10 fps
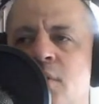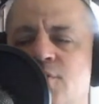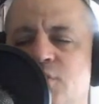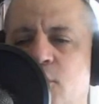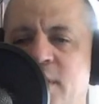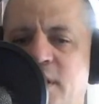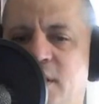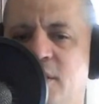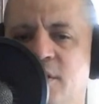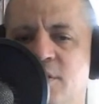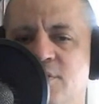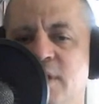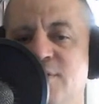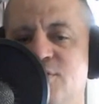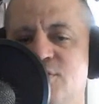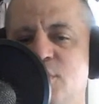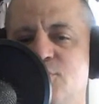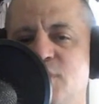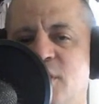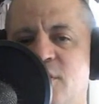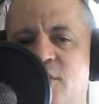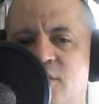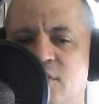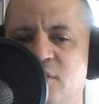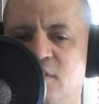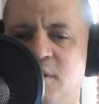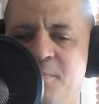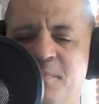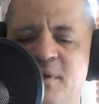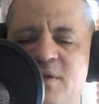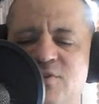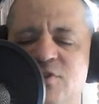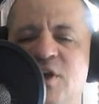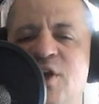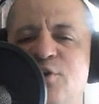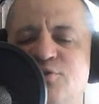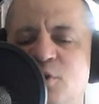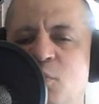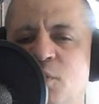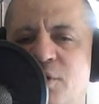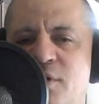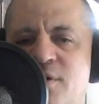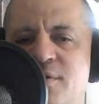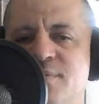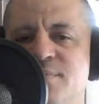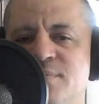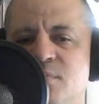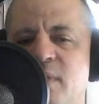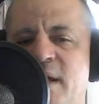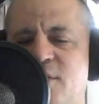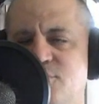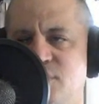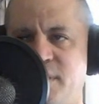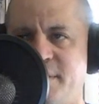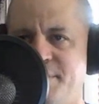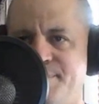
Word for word: So he takes a steel chair, continues to work Rhino's knee.